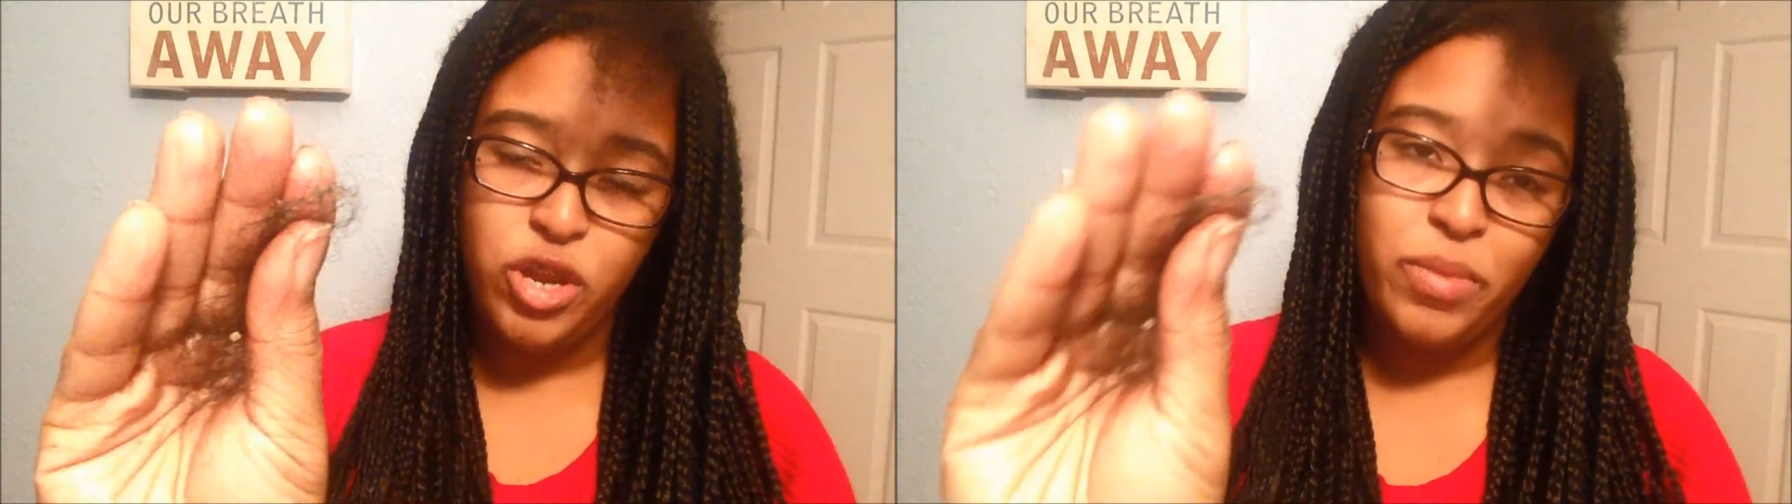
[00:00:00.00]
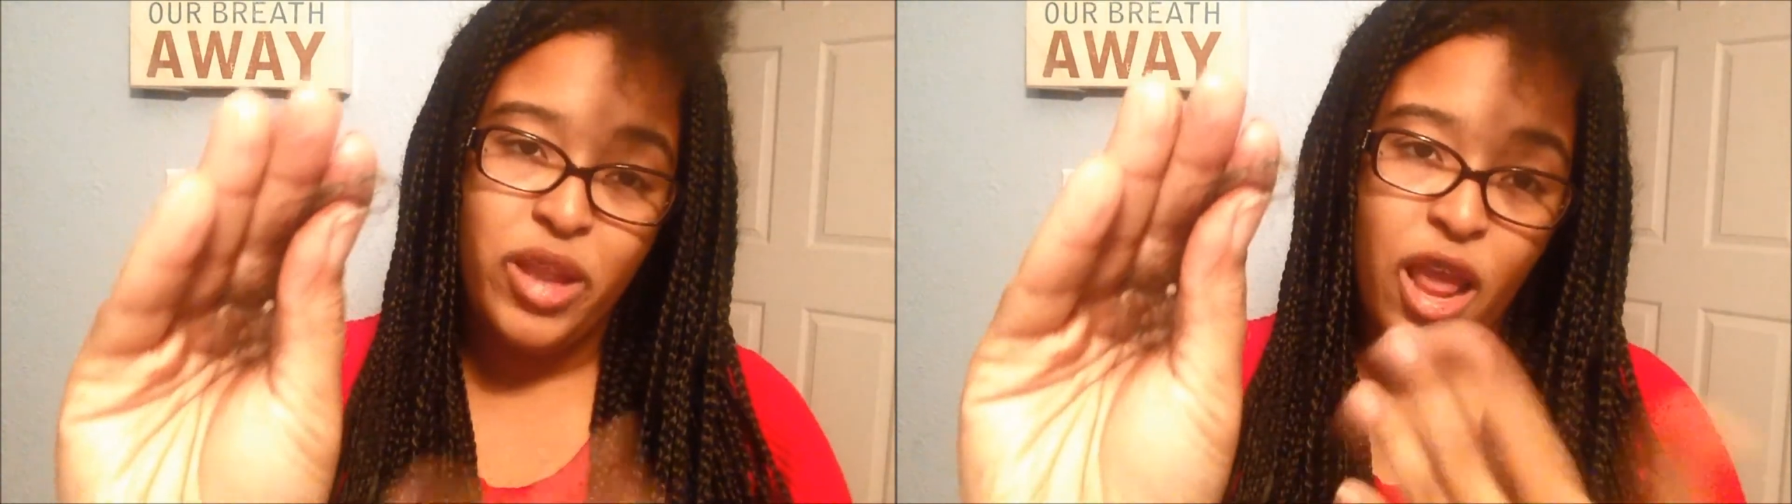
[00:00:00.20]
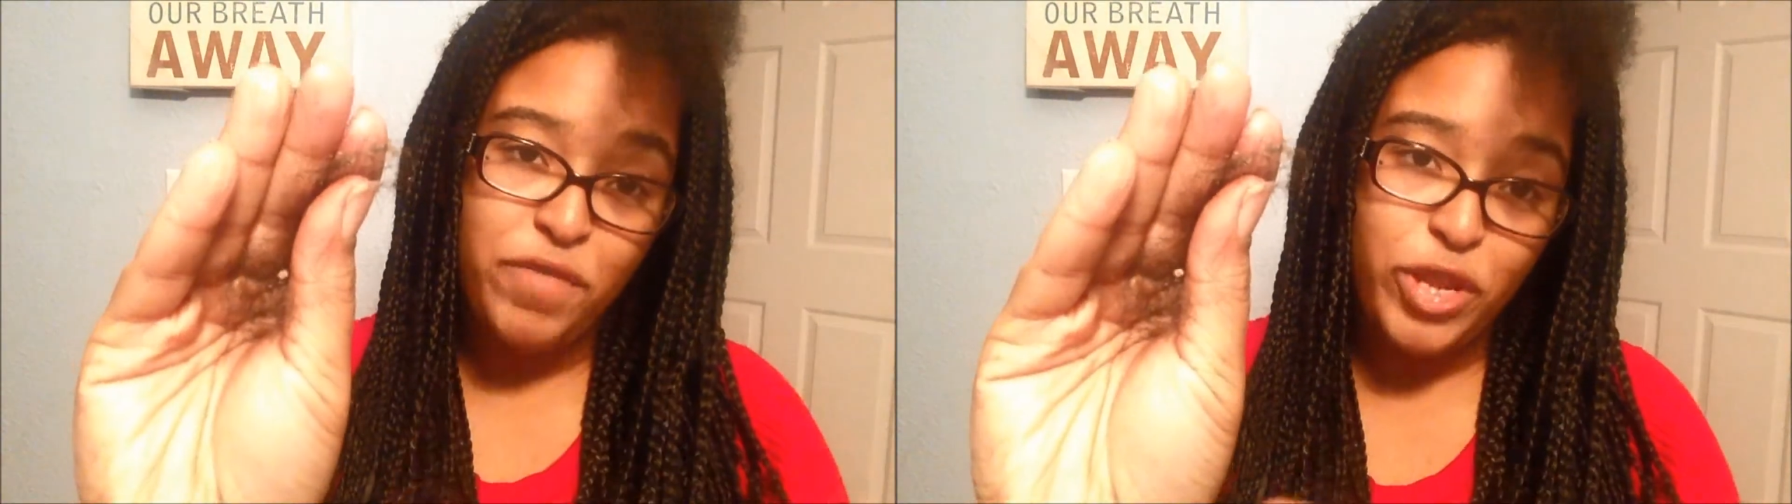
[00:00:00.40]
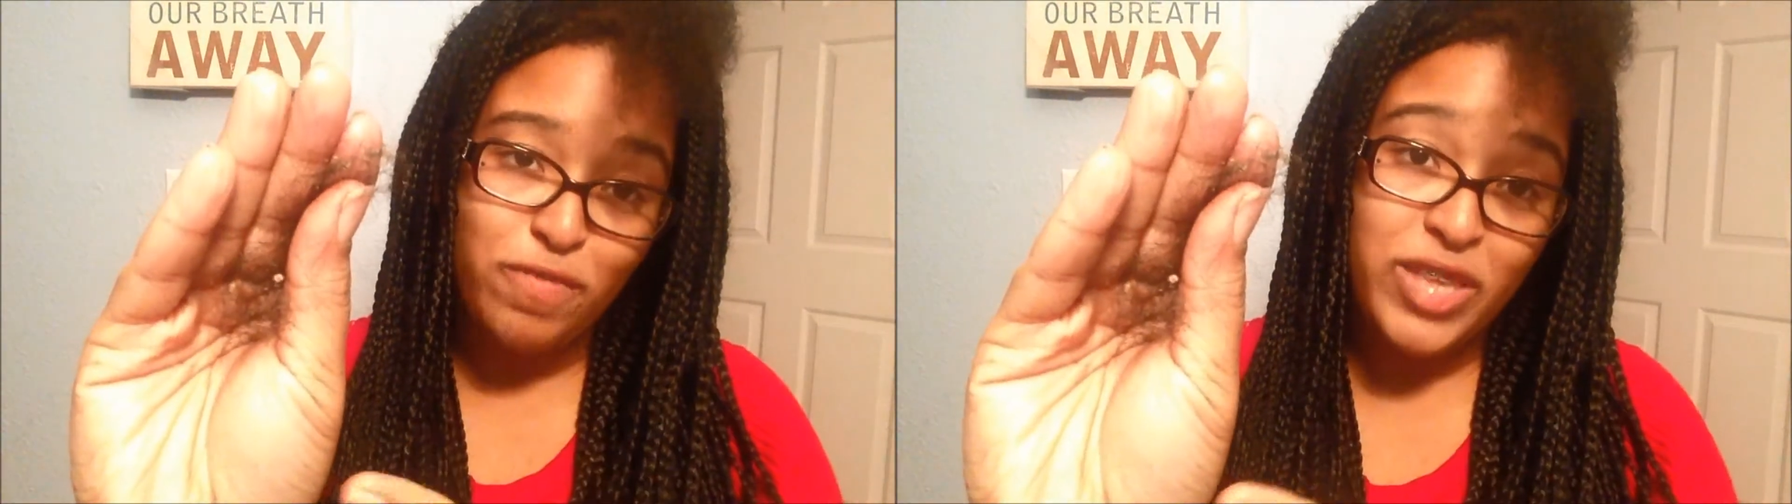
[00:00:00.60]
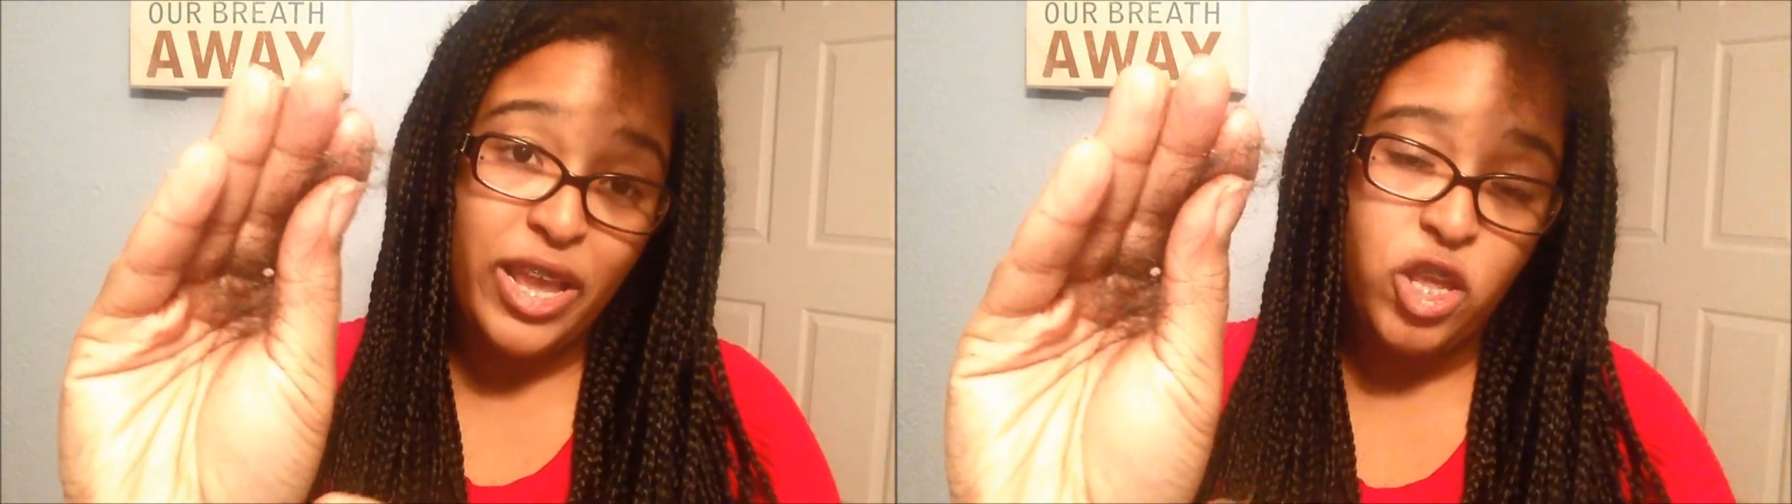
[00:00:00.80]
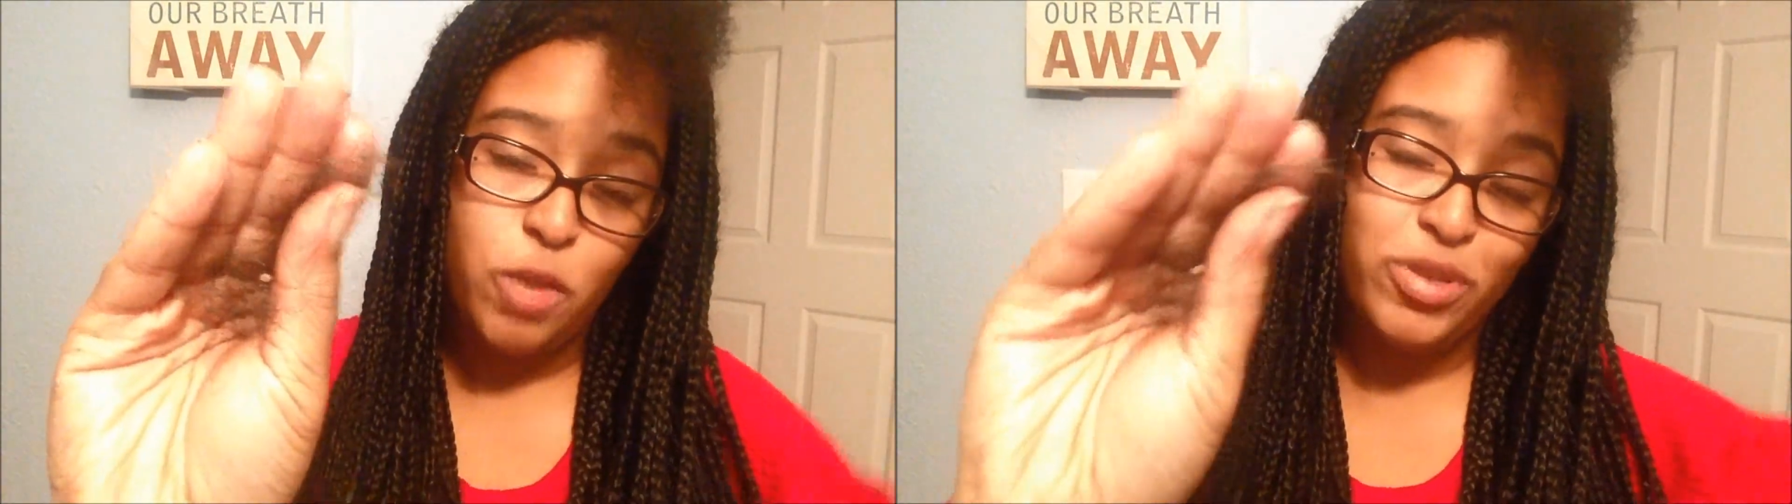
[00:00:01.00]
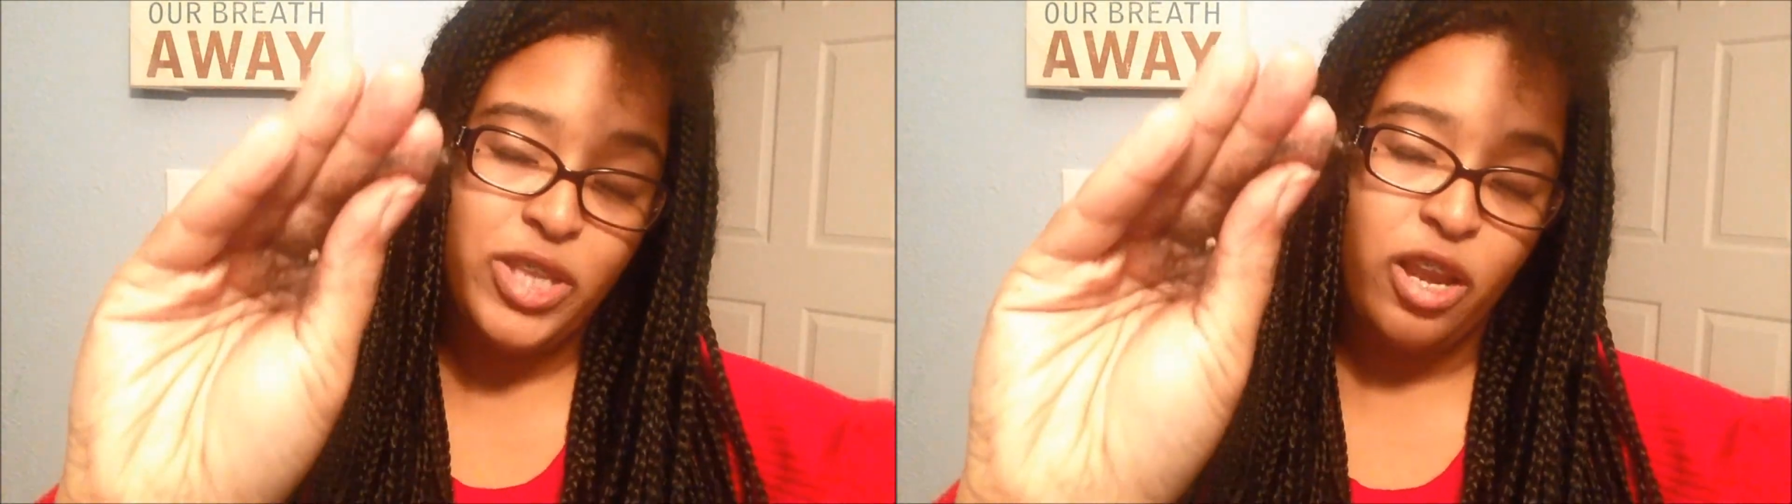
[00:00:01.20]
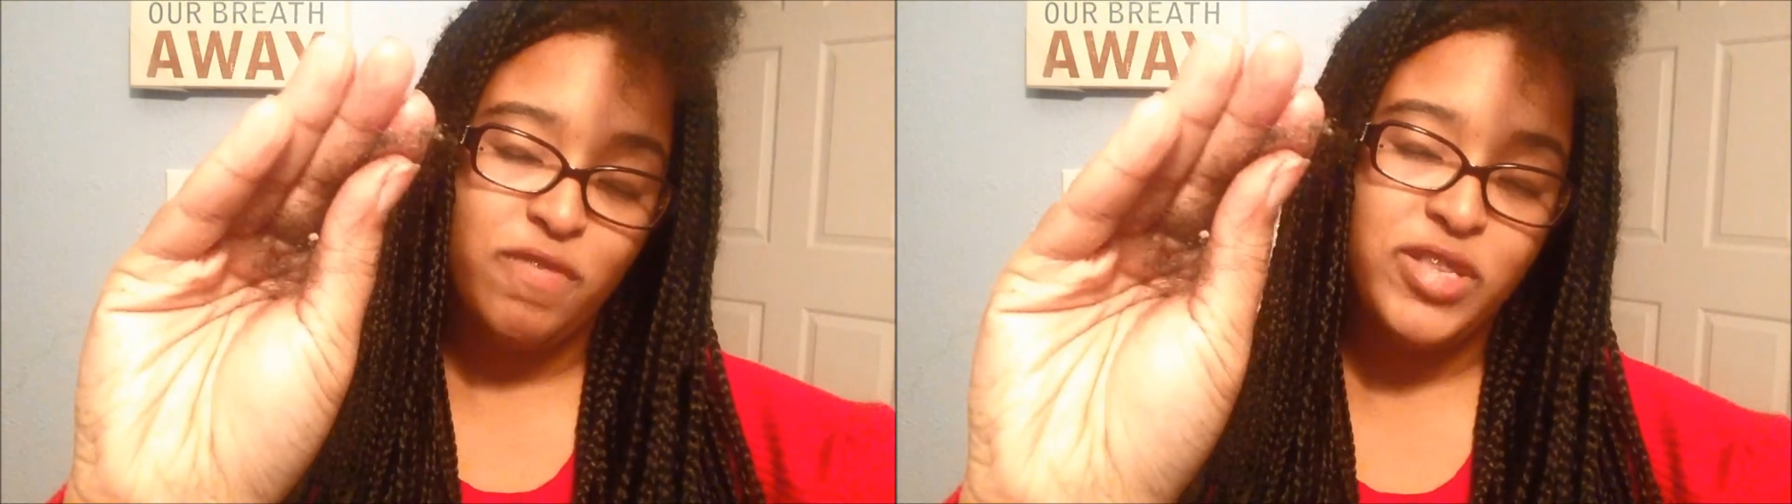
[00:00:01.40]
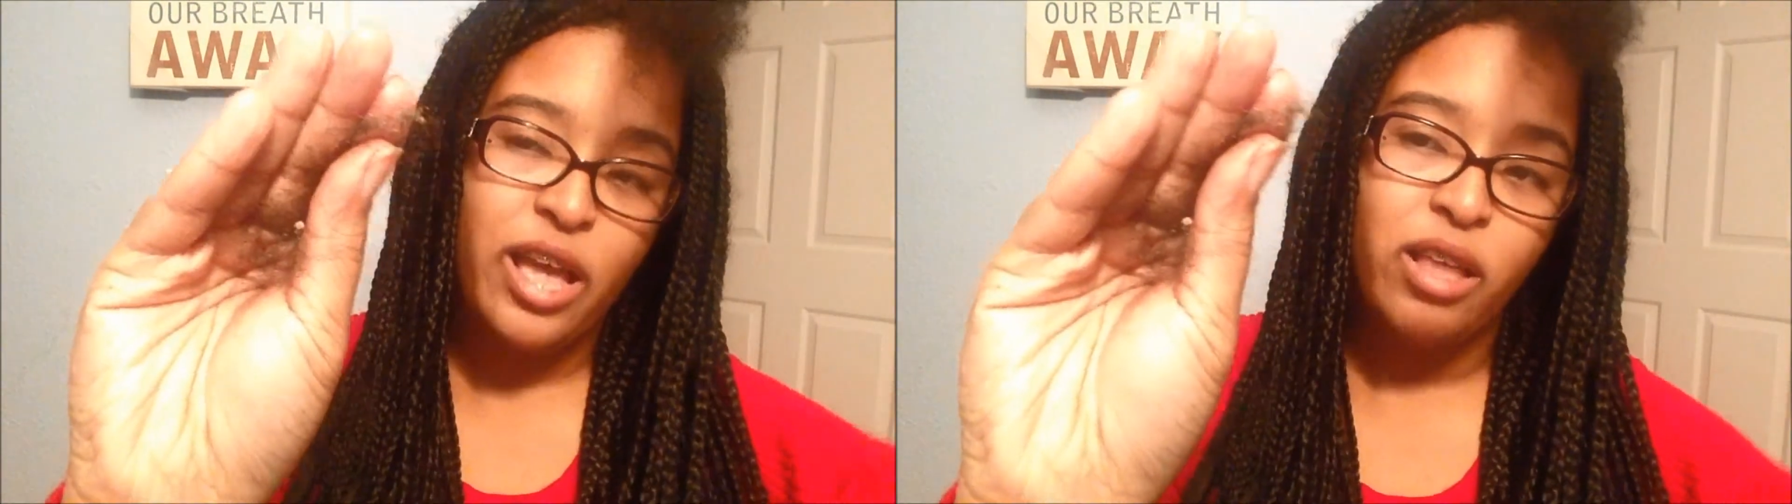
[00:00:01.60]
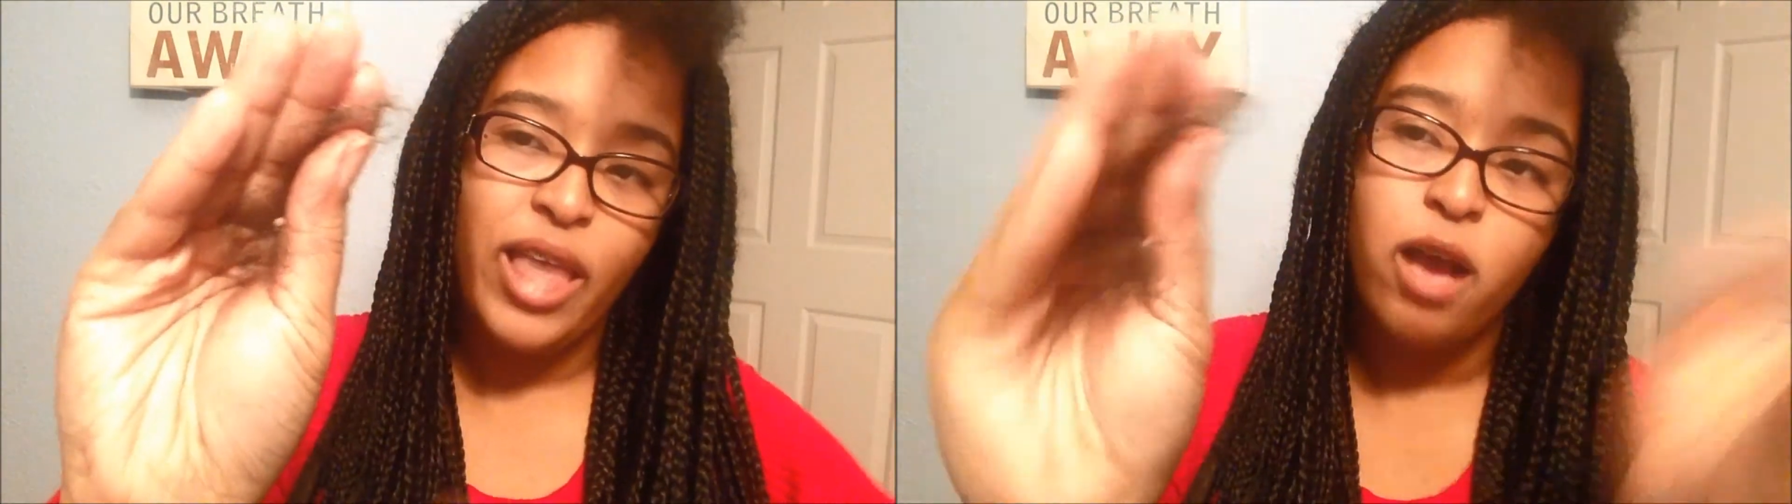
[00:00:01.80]
treatment after you've taken your protective
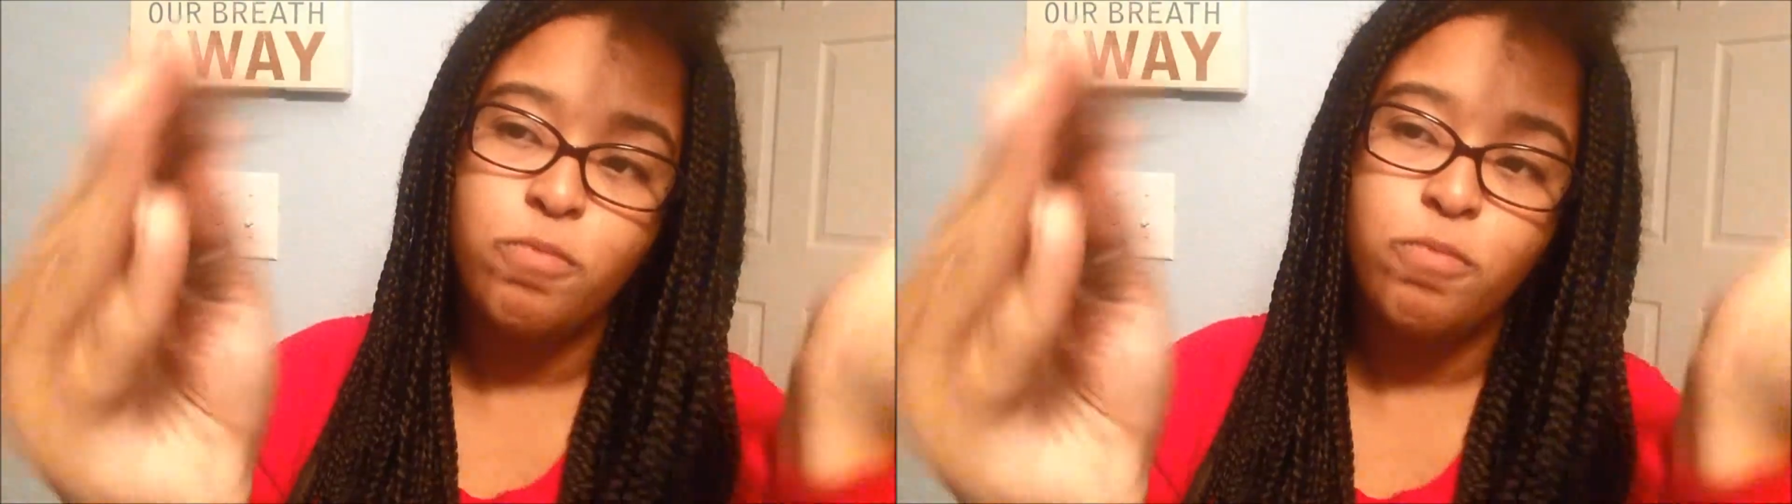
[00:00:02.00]
style